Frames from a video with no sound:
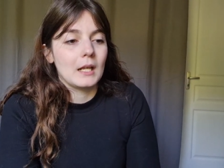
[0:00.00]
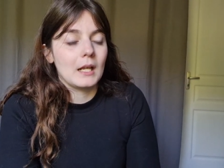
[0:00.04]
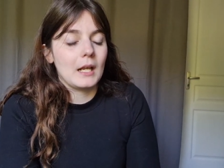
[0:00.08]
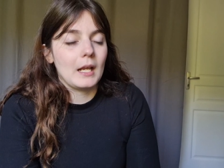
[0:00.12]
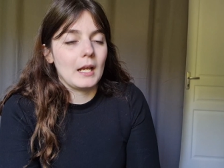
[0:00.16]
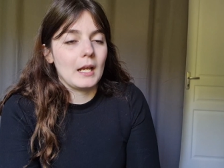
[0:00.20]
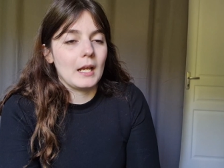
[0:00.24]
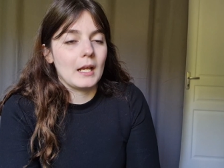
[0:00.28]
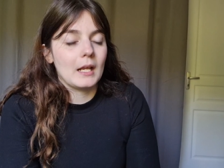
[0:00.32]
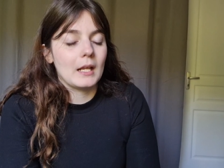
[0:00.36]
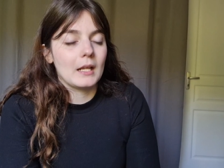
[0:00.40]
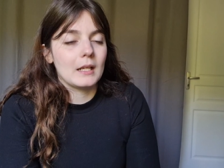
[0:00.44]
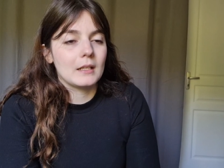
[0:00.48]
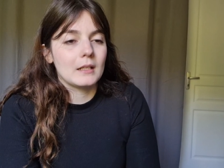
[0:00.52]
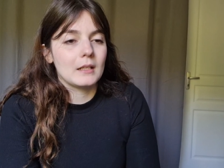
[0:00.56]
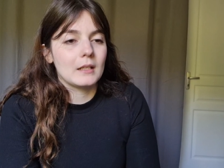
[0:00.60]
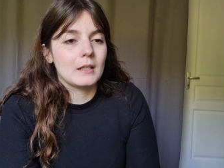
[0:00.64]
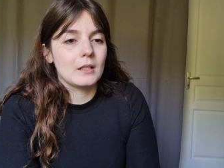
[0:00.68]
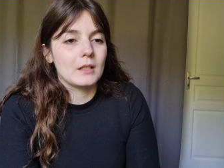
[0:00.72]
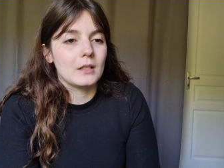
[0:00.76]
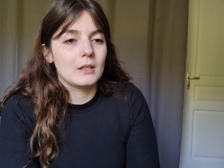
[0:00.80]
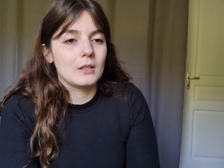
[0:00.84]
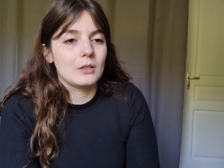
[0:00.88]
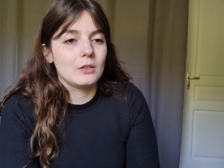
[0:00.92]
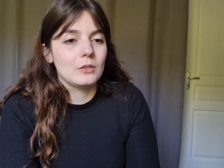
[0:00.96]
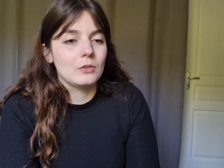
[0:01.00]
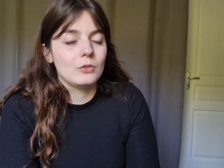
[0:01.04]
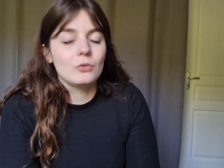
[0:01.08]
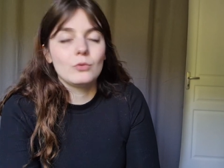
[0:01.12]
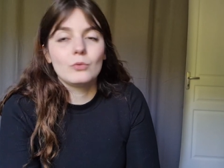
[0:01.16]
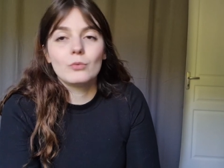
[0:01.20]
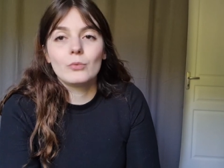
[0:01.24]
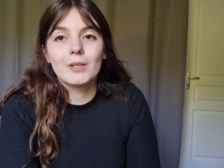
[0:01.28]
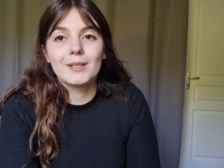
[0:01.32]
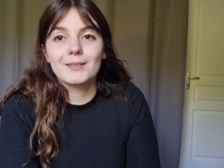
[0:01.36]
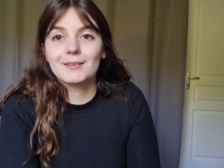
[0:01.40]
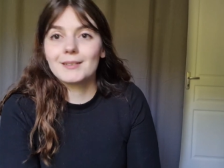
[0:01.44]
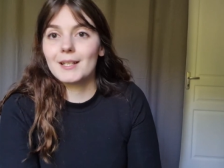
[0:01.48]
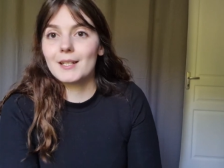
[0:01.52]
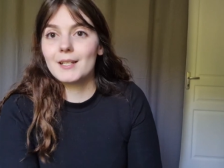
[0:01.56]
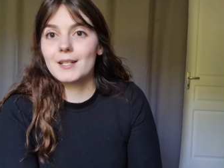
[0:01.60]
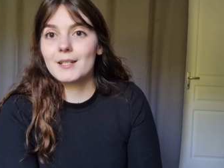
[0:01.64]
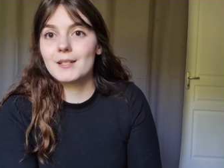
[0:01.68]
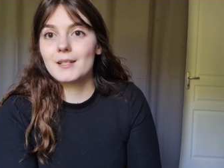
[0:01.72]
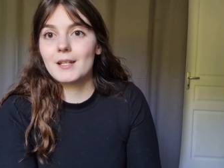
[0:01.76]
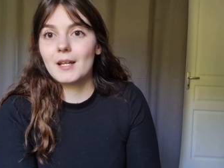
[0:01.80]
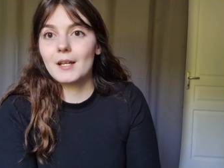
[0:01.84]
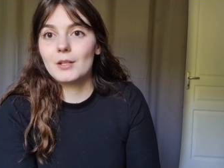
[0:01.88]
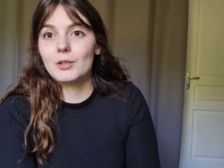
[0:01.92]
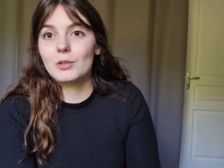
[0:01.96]
and you
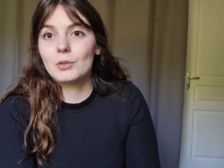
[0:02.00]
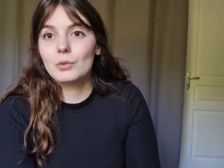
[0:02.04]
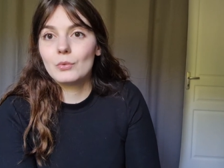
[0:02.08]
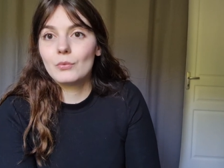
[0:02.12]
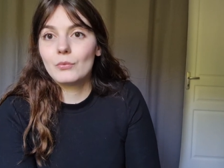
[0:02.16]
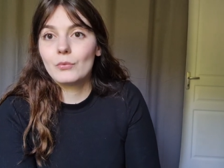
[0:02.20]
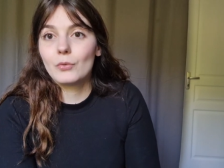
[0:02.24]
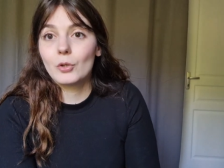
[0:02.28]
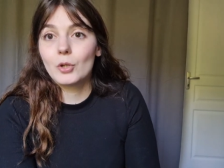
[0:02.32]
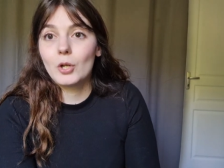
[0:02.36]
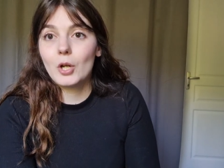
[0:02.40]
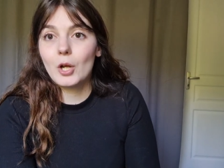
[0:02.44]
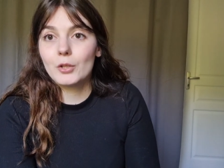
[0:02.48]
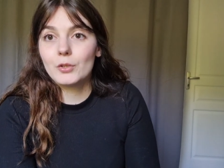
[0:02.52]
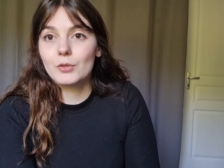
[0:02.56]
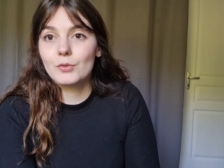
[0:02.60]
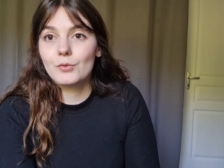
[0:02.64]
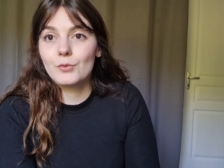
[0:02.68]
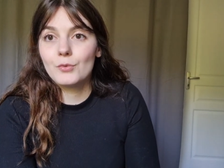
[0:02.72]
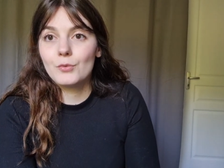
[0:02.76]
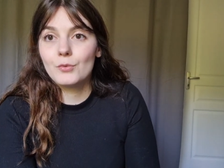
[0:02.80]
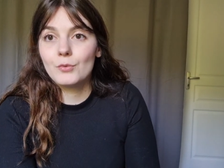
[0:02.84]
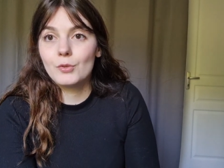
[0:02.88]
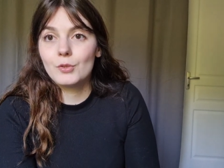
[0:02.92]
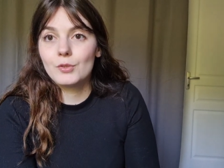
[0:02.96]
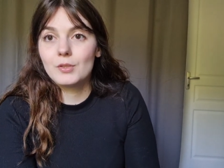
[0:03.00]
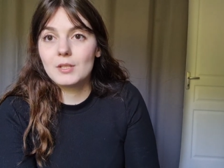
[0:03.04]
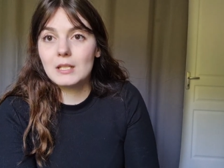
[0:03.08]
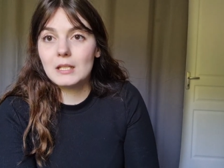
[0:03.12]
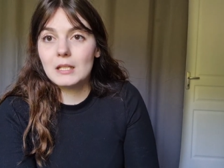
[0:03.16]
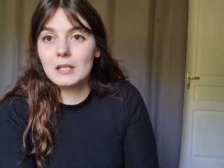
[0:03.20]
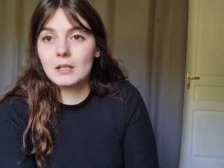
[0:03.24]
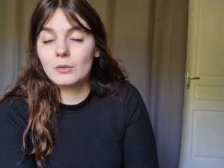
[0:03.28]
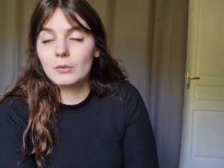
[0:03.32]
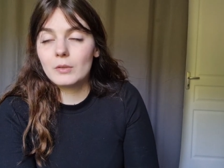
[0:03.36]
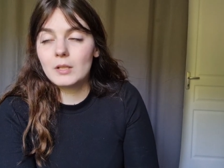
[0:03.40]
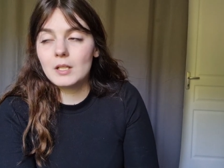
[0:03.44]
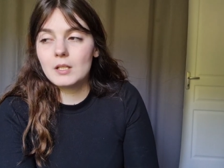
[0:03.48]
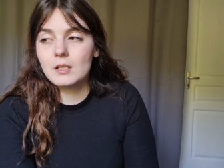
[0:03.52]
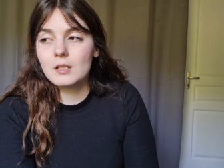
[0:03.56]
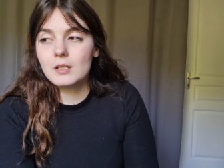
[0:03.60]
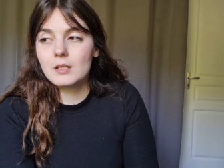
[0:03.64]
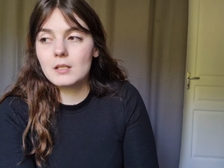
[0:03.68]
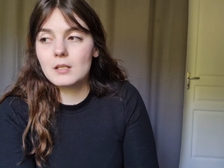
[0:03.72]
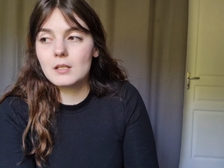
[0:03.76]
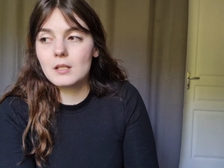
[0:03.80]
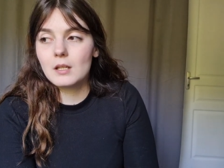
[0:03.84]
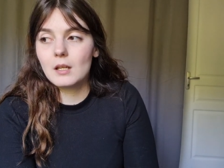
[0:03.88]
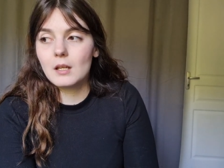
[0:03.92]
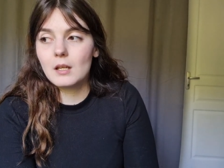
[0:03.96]
realize that you forgot to do a
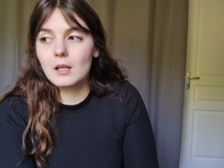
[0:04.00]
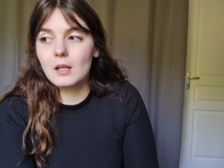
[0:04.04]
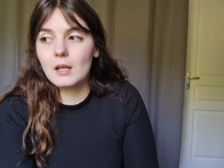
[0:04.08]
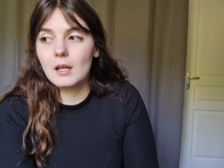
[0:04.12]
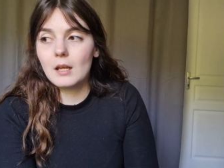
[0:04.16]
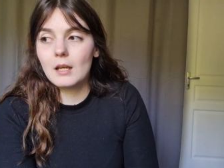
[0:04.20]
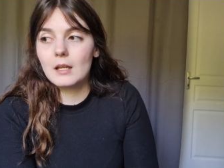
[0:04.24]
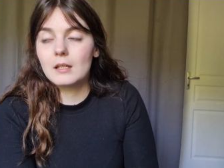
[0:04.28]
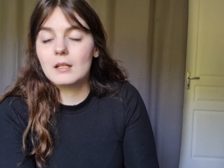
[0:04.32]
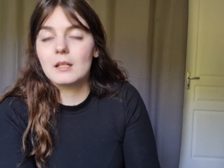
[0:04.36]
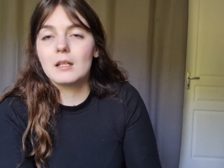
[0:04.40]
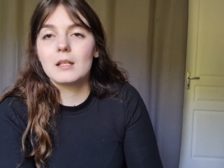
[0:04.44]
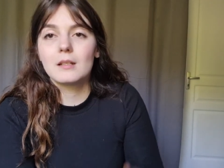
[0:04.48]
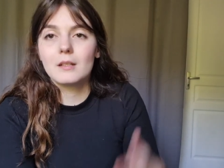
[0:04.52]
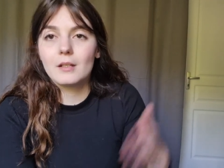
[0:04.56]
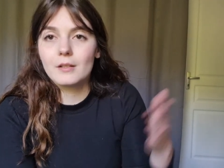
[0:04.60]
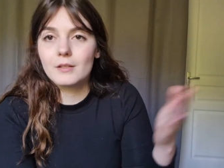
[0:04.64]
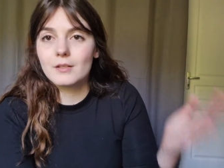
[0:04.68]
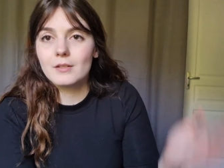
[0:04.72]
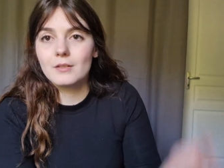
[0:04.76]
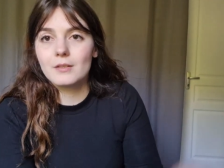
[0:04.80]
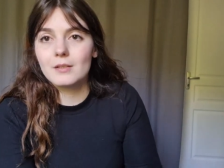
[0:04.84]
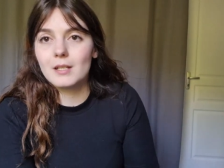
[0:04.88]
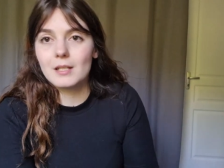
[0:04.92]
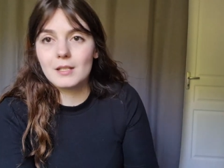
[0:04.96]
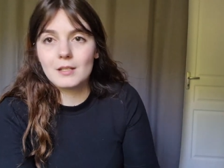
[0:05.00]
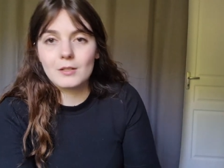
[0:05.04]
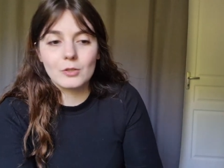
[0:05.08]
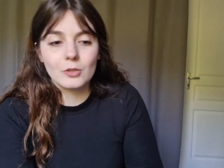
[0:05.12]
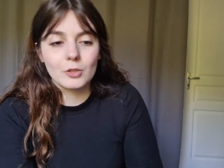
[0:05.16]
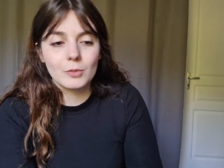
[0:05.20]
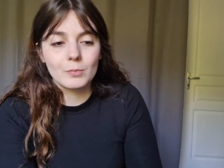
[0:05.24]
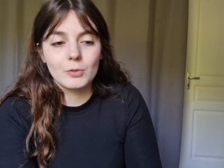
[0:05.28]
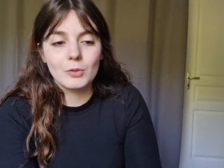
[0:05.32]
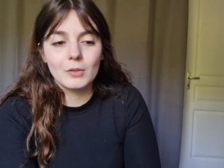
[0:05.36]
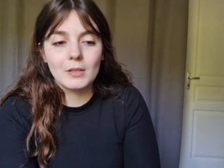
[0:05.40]
decrease and it doesn't disturb the